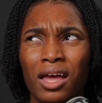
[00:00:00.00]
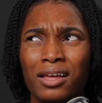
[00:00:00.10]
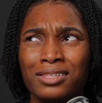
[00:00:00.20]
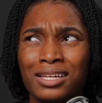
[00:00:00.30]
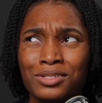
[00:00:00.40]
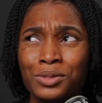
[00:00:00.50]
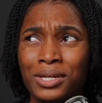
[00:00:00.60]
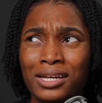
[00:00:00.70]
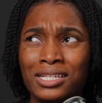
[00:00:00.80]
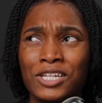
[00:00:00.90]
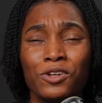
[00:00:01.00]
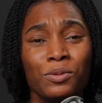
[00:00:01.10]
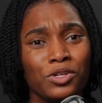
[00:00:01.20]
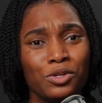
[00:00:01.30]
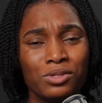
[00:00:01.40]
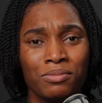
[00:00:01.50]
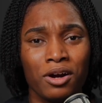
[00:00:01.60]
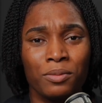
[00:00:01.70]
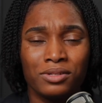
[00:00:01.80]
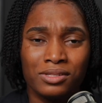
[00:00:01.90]
do kids even use
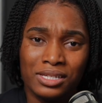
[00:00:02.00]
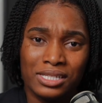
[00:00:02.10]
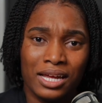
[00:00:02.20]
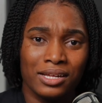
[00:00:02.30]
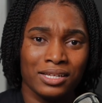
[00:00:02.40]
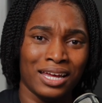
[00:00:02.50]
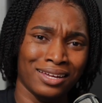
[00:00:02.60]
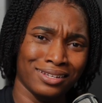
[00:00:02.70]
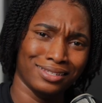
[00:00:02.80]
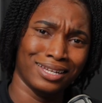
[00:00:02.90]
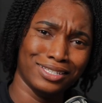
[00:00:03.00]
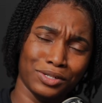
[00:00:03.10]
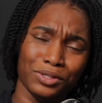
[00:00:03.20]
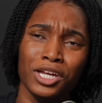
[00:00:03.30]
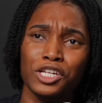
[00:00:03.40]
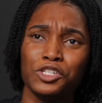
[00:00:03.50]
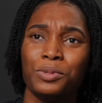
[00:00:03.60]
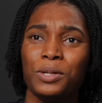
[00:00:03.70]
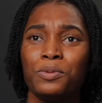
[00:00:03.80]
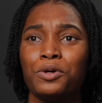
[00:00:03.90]
marbles these days? do
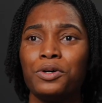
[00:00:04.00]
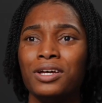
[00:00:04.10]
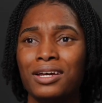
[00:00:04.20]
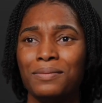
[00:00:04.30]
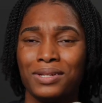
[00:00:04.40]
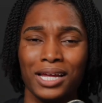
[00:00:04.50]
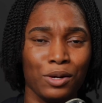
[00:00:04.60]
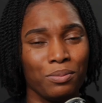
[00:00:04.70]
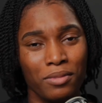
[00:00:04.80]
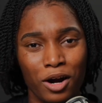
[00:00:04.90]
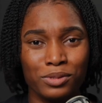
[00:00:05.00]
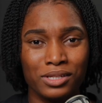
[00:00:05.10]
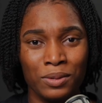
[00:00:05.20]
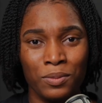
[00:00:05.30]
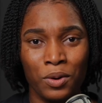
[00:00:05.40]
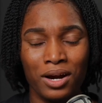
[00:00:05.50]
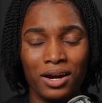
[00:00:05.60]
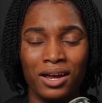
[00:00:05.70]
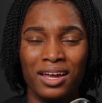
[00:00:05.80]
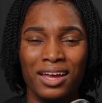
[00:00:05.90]
people play with marbles anymore?
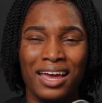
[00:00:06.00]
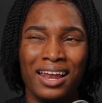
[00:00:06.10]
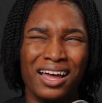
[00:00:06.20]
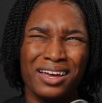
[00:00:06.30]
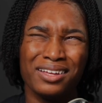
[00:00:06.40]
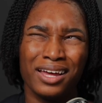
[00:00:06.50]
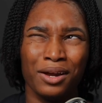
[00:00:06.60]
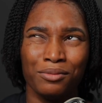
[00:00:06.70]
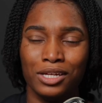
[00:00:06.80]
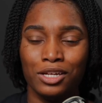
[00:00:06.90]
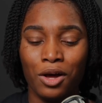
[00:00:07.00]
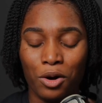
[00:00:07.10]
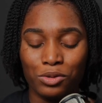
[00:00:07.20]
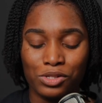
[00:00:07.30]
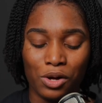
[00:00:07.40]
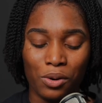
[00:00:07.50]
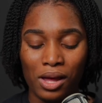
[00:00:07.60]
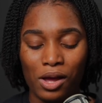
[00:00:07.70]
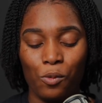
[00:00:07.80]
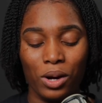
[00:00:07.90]
And I don't really know. So
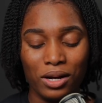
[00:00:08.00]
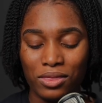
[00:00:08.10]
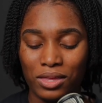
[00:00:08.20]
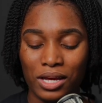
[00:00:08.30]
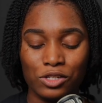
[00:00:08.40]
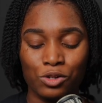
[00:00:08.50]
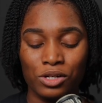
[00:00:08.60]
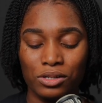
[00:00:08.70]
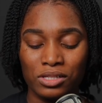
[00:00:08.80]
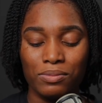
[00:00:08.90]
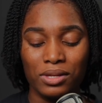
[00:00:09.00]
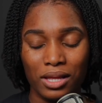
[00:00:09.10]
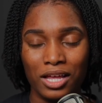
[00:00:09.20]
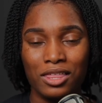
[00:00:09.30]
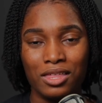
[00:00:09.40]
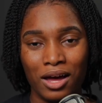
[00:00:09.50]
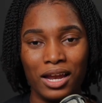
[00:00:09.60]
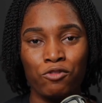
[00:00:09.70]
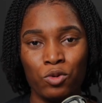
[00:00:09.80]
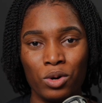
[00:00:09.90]
one of the things or something that I thought
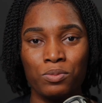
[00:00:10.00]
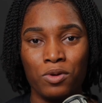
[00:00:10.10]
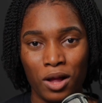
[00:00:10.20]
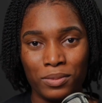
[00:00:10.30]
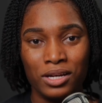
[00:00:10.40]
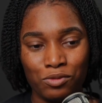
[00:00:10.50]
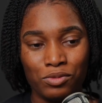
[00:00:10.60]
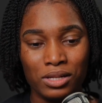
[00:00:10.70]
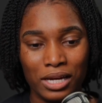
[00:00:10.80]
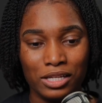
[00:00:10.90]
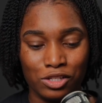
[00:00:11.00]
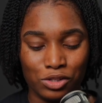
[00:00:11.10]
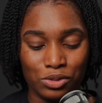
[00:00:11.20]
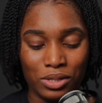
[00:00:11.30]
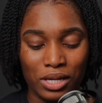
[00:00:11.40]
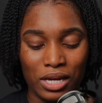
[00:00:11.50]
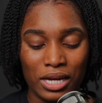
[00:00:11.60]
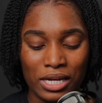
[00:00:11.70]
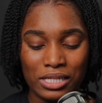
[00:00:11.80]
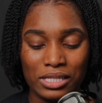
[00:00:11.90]
everyone probably can relate to
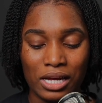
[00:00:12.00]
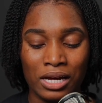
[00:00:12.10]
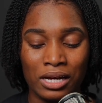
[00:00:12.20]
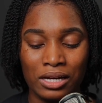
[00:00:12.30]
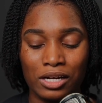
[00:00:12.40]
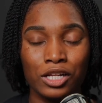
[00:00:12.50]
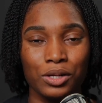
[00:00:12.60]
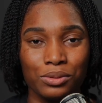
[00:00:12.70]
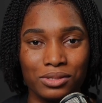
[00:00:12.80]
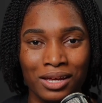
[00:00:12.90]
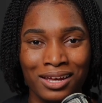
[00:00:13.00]
is clothes.